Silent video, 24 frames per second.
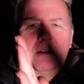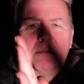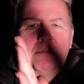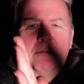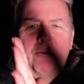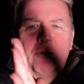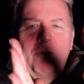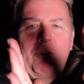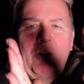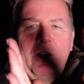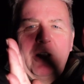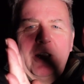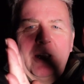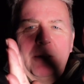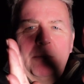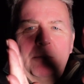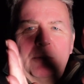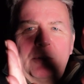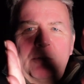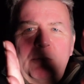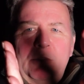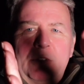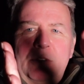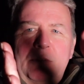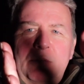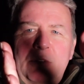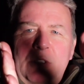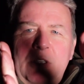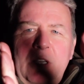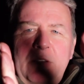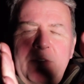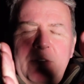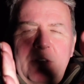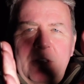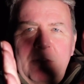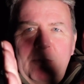frames which were
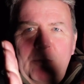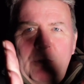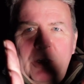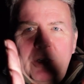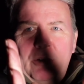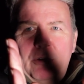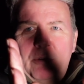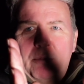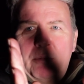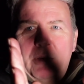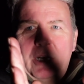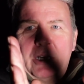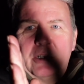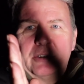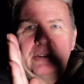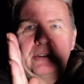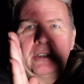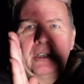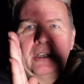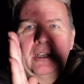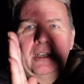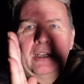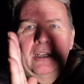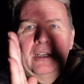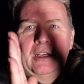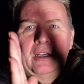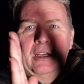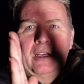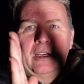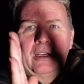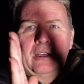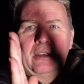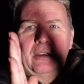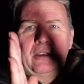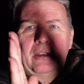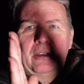covered in weld mesh,
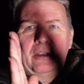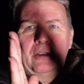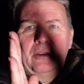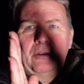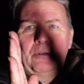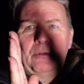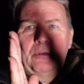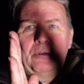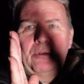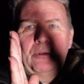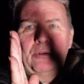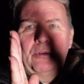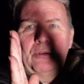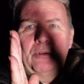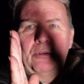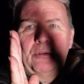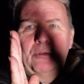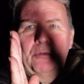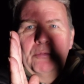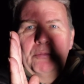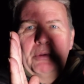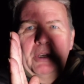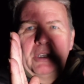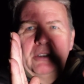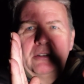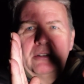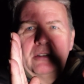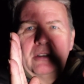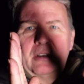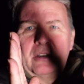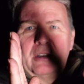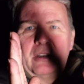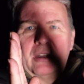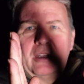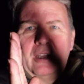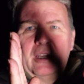and you
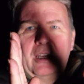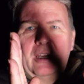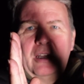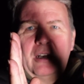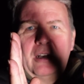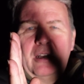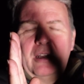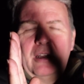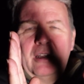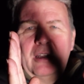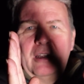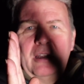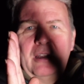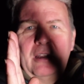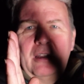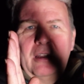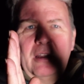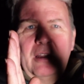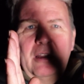basically they had a